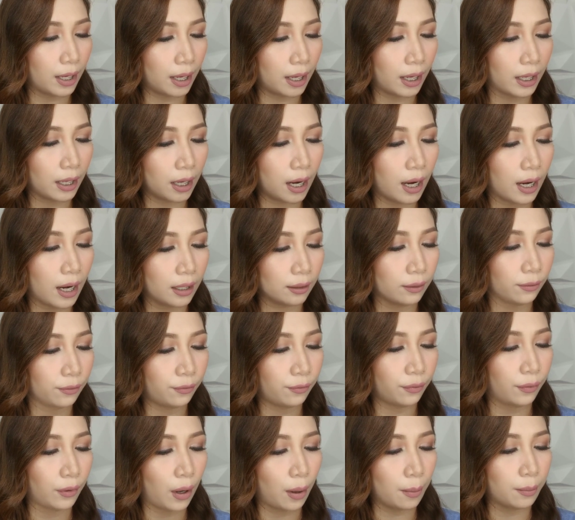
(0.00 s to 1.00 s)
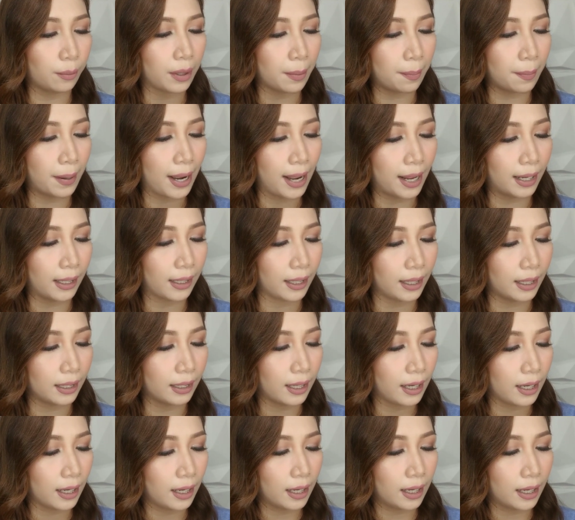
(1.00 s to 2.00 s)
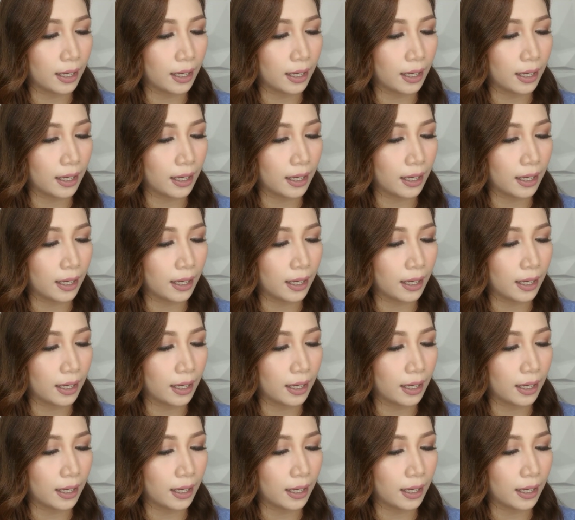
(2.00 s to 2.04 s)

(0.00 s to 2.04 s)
that I got from the palette